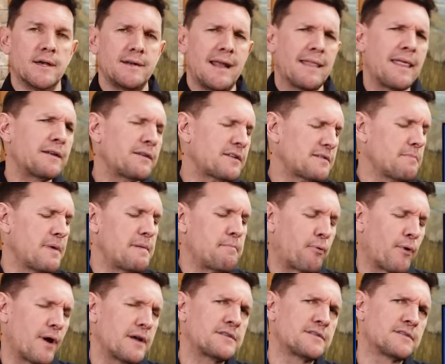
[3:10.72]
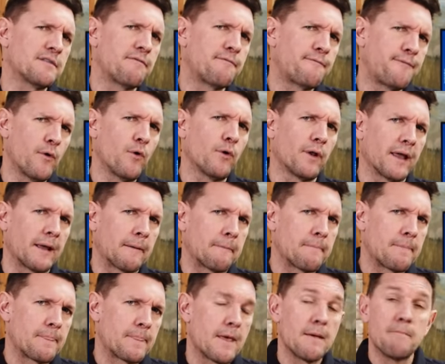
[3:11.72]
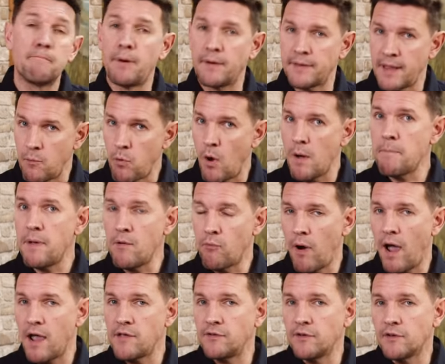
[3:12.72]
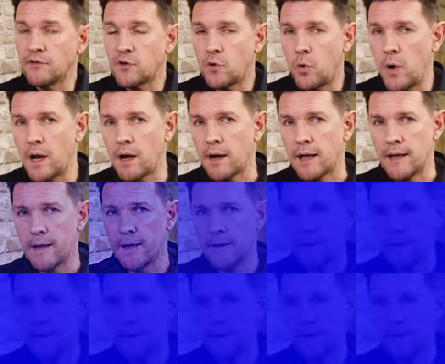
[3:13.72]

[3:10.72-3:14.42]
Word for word: Now, that doesn't mean prices are falling, but they won't be rising as quickly.